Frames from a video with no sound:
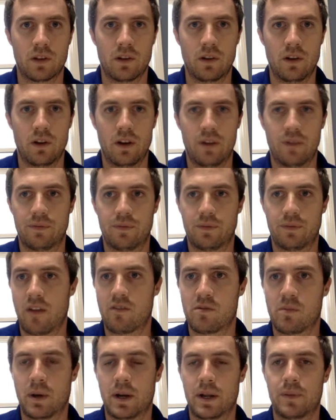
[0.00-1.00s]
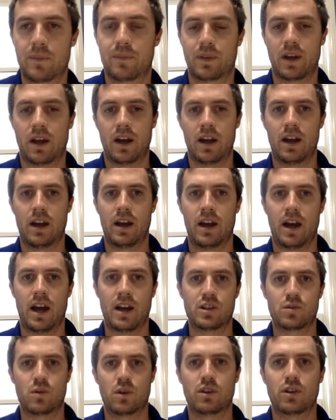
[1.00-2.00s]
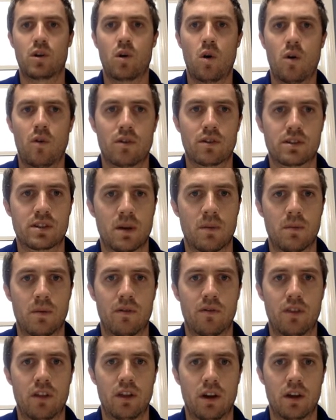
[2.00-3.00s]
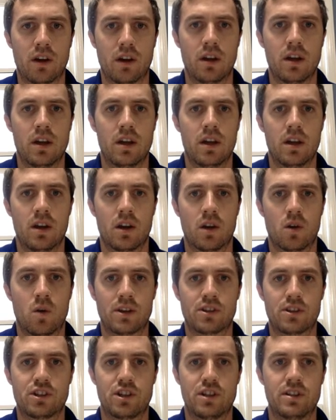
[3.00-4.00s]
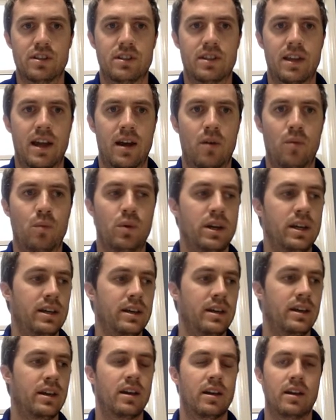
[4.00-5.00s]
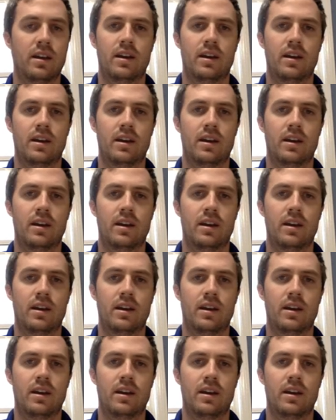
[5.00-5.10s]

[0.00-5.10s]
All right. Hi, everybody. I just wanted to go over some of the questions that we